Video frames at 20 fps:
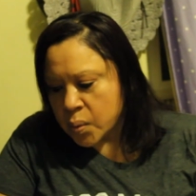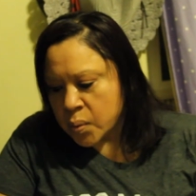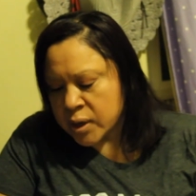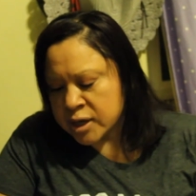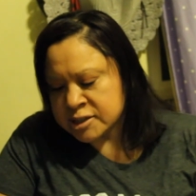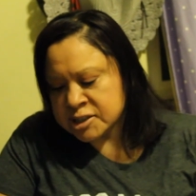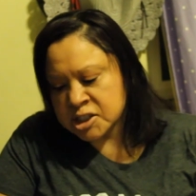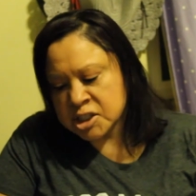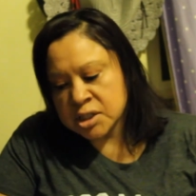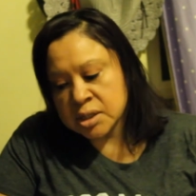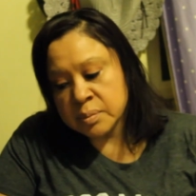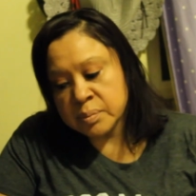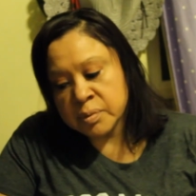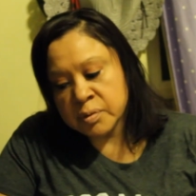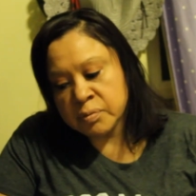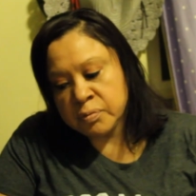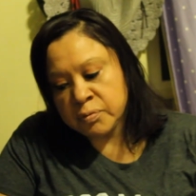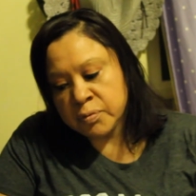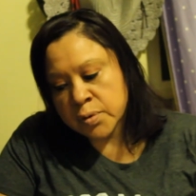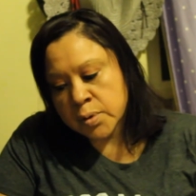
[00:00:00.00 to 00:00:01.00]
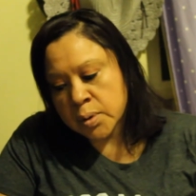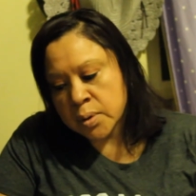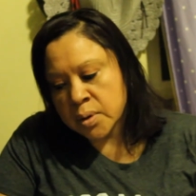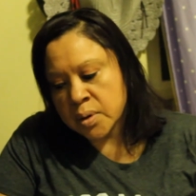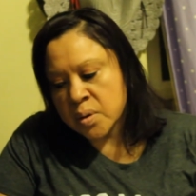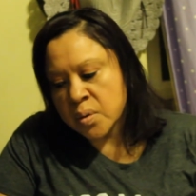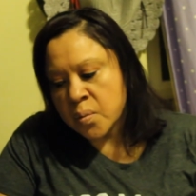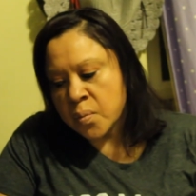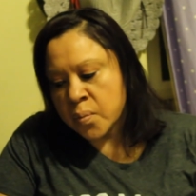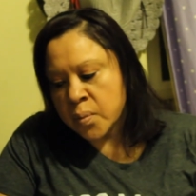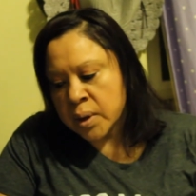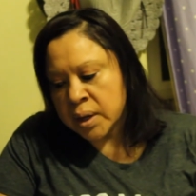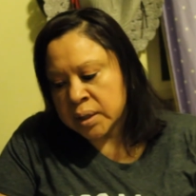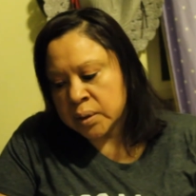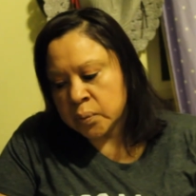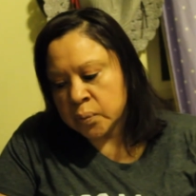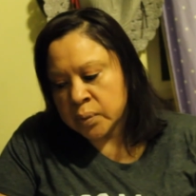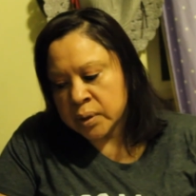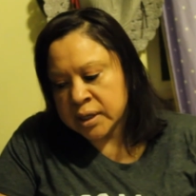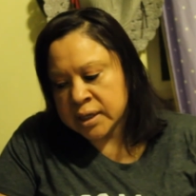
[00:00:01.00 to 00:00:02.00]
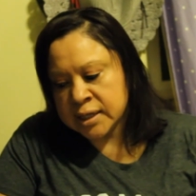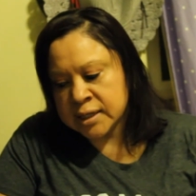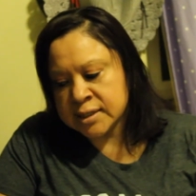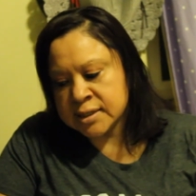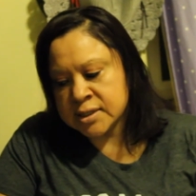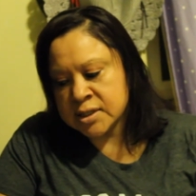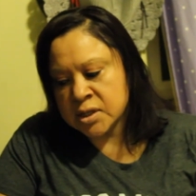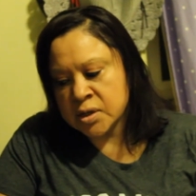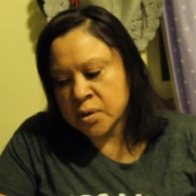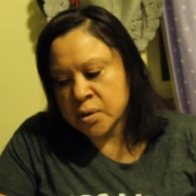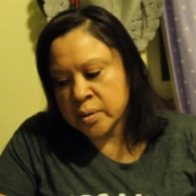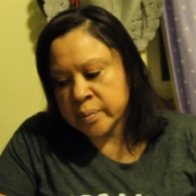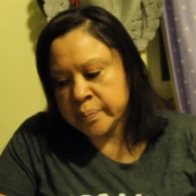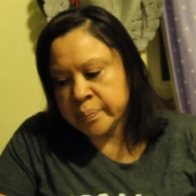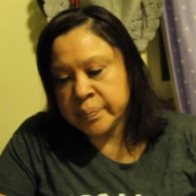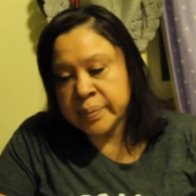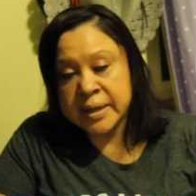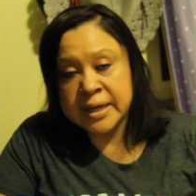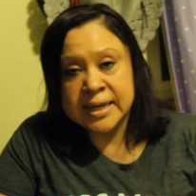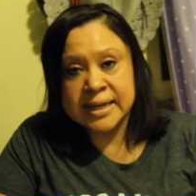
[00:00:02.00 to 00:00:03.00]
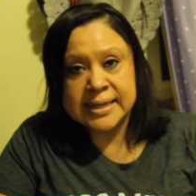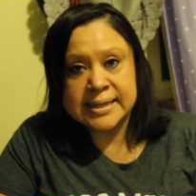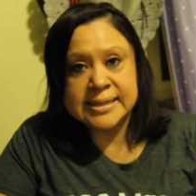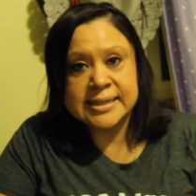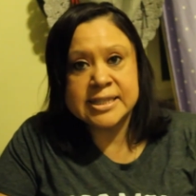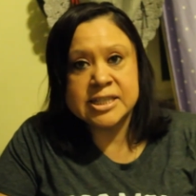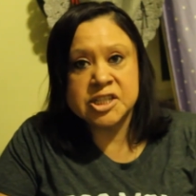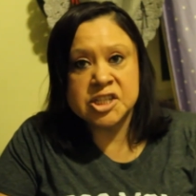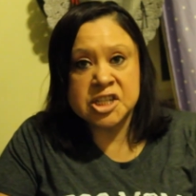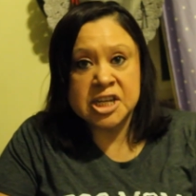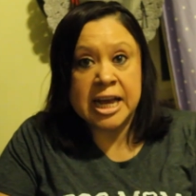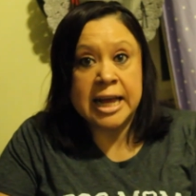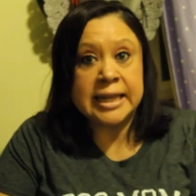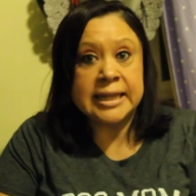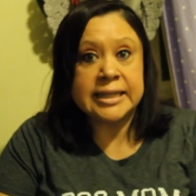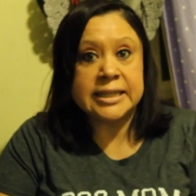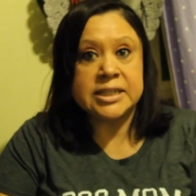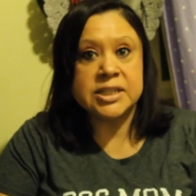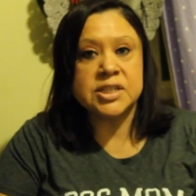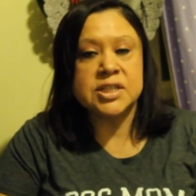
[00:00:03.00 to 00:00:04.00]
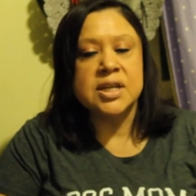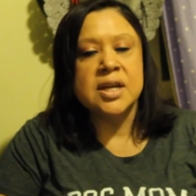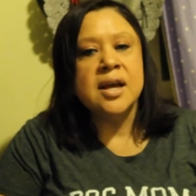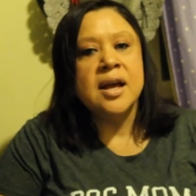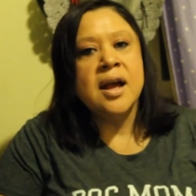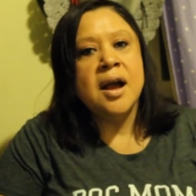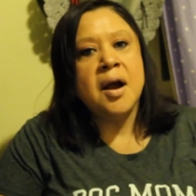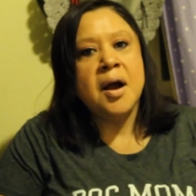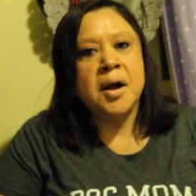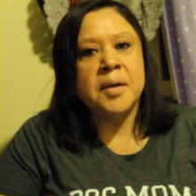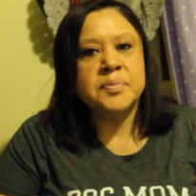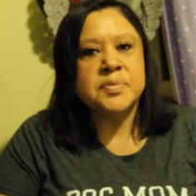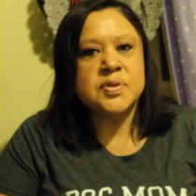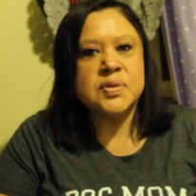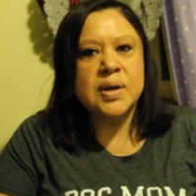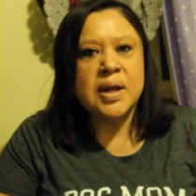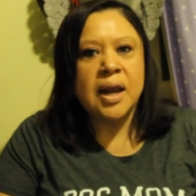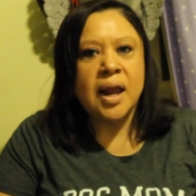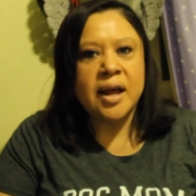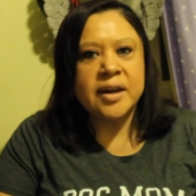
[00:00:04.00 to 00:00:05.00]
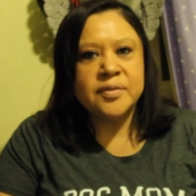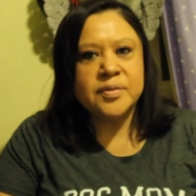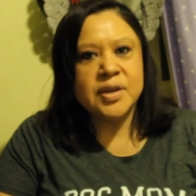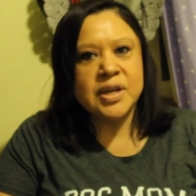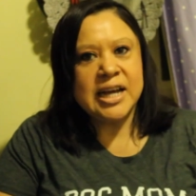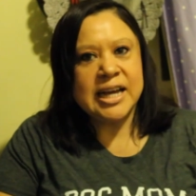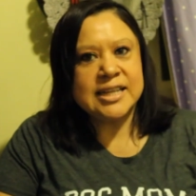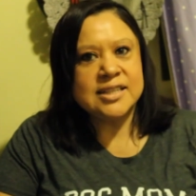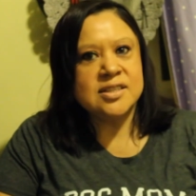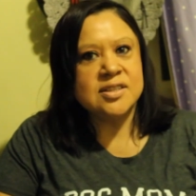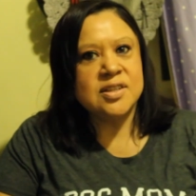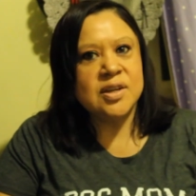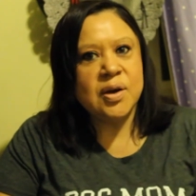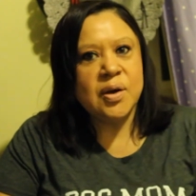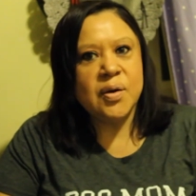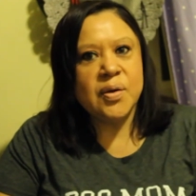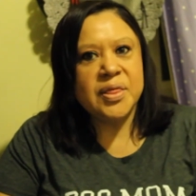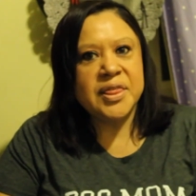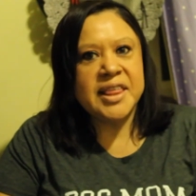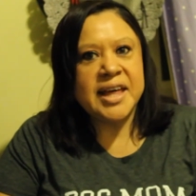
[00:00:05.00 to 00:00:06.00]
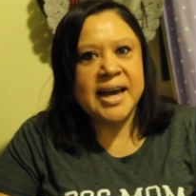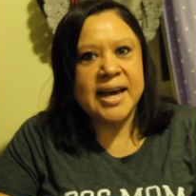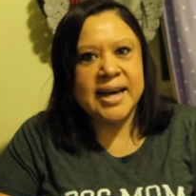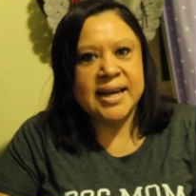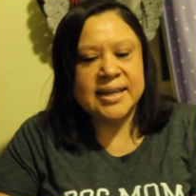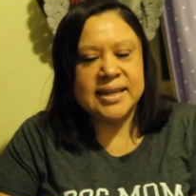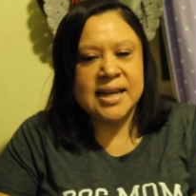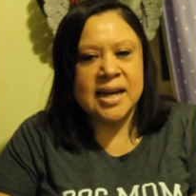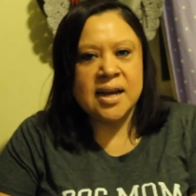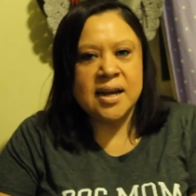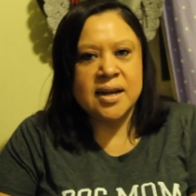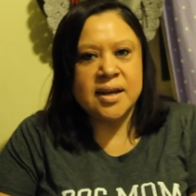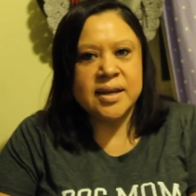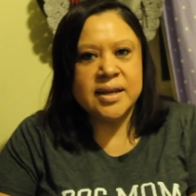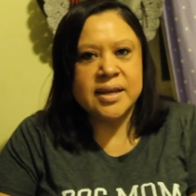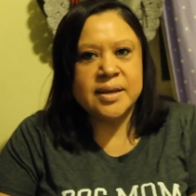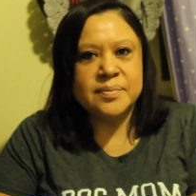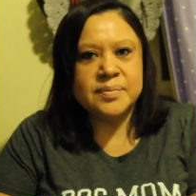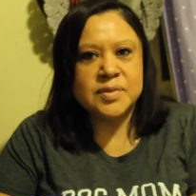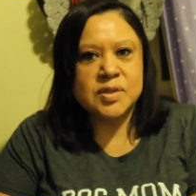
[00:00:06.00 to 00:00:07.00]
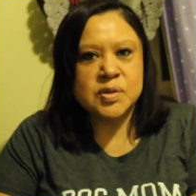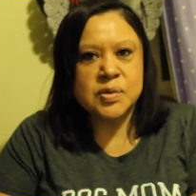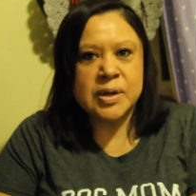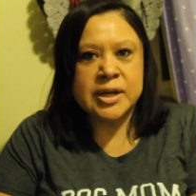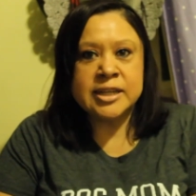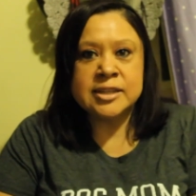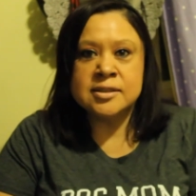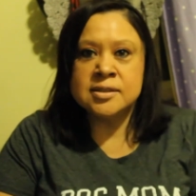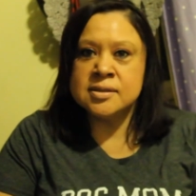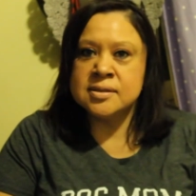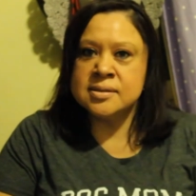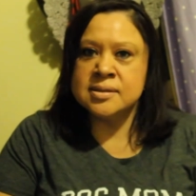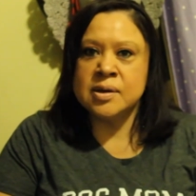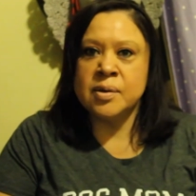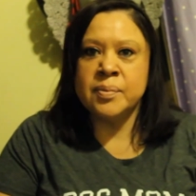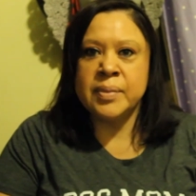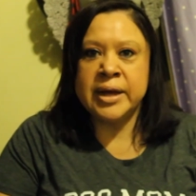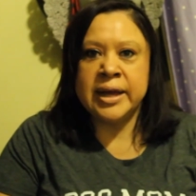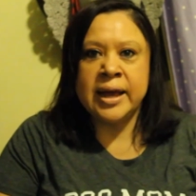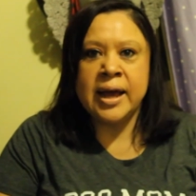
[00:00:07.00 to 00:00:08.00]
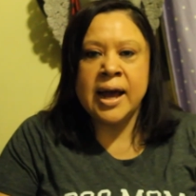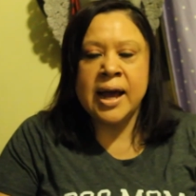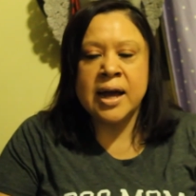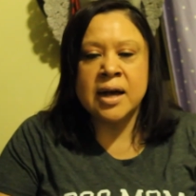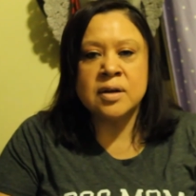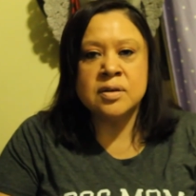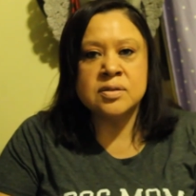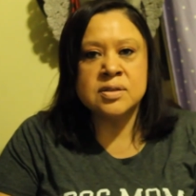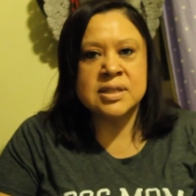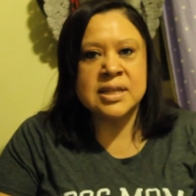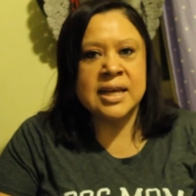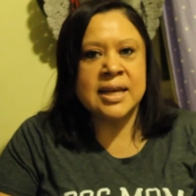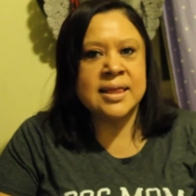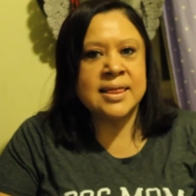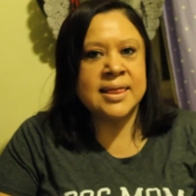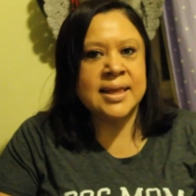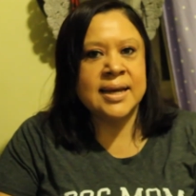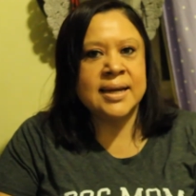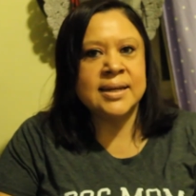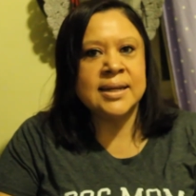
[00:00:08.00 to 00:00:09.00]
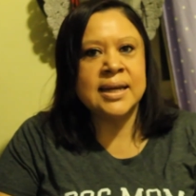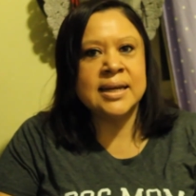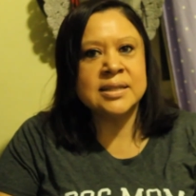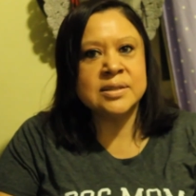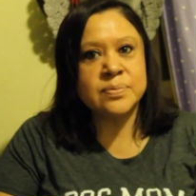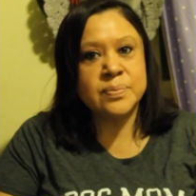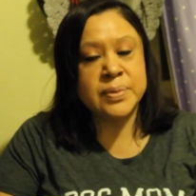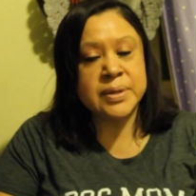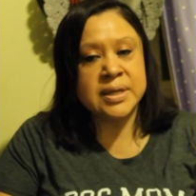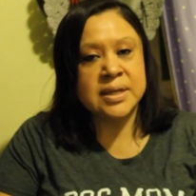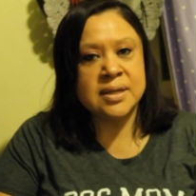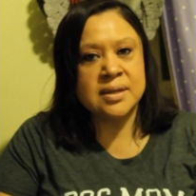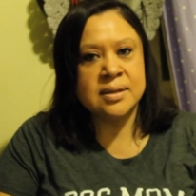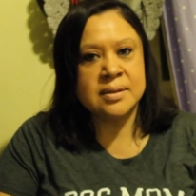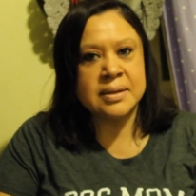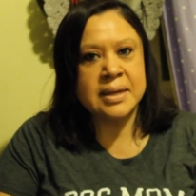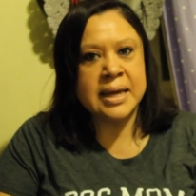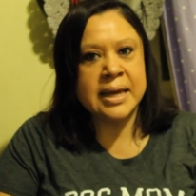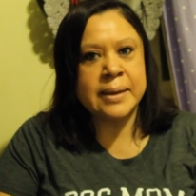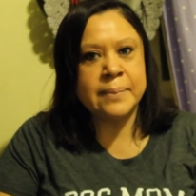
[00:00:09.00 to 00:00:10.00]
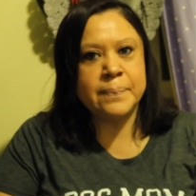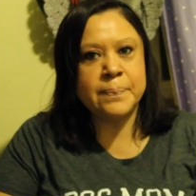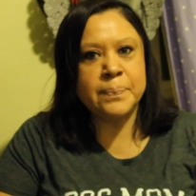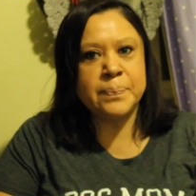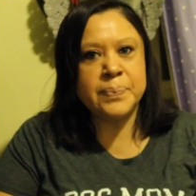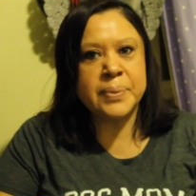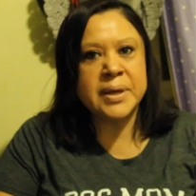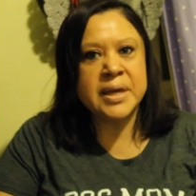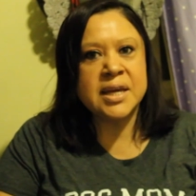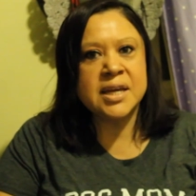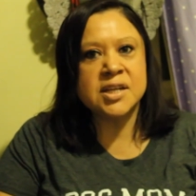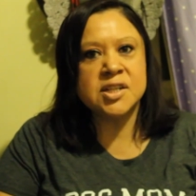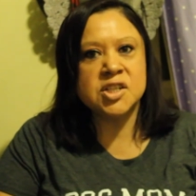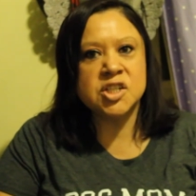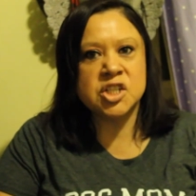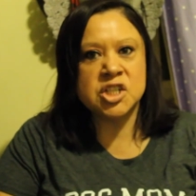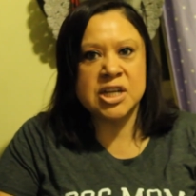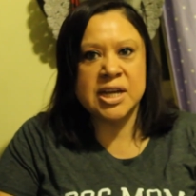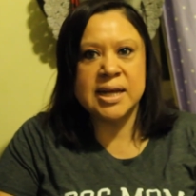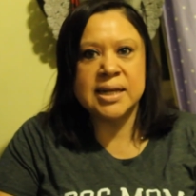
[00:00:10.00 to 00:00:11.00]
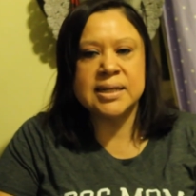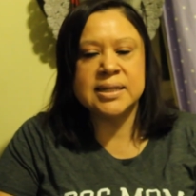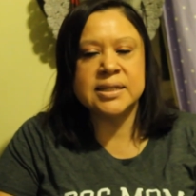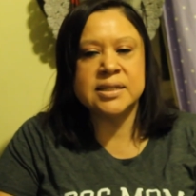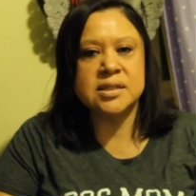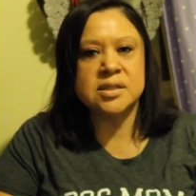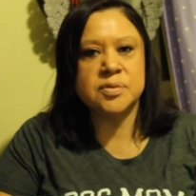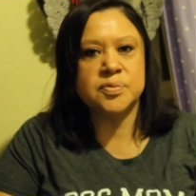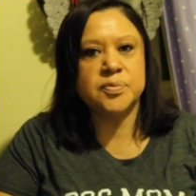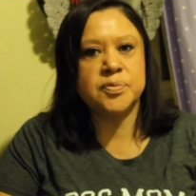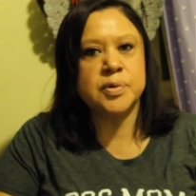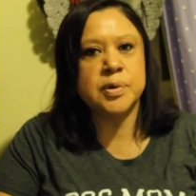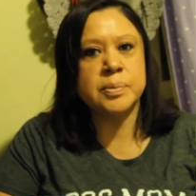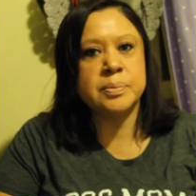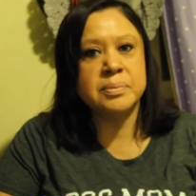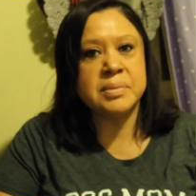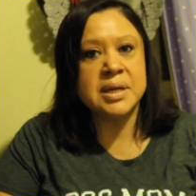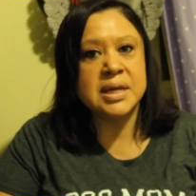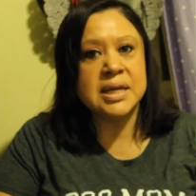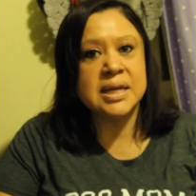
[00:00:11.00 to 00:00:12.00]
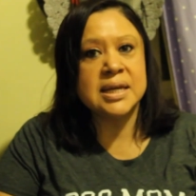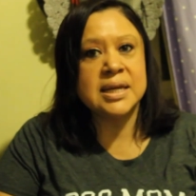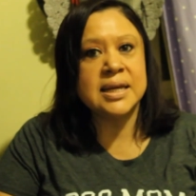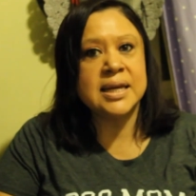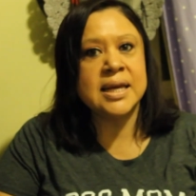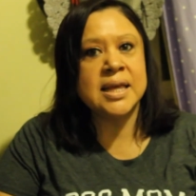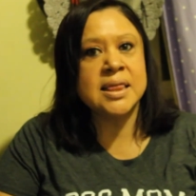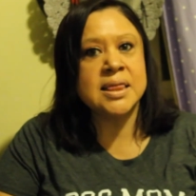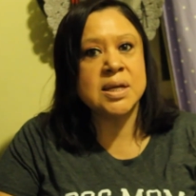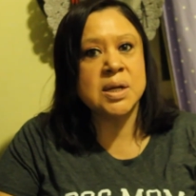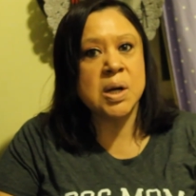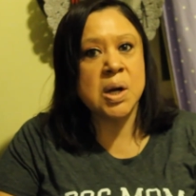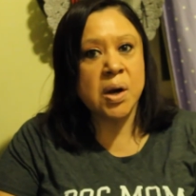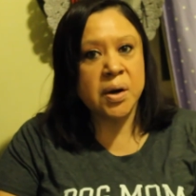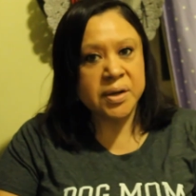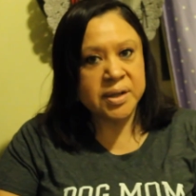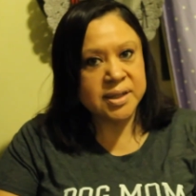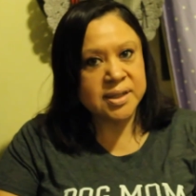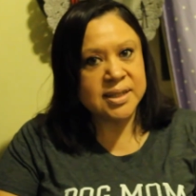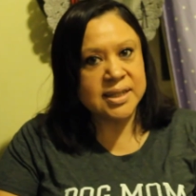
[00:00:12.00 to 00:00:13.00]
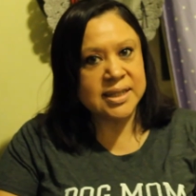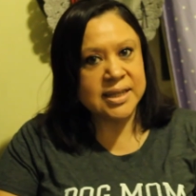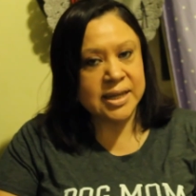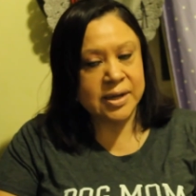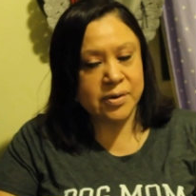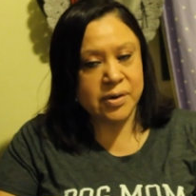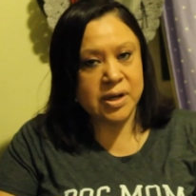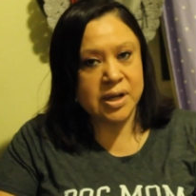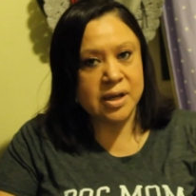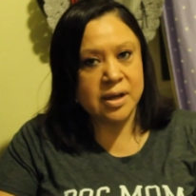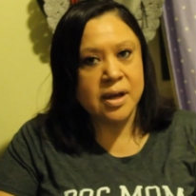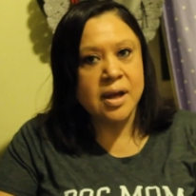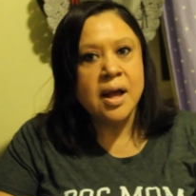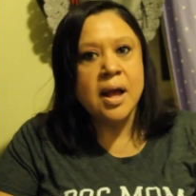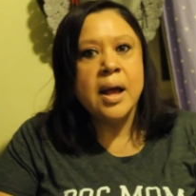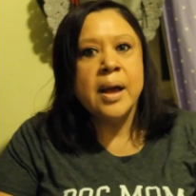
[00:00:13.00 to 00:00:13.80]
Question number four, what was your biggest challenge? Um, so a lot of you guys know that I am trying to sell my house and that has been a big challenge for me in the gardening area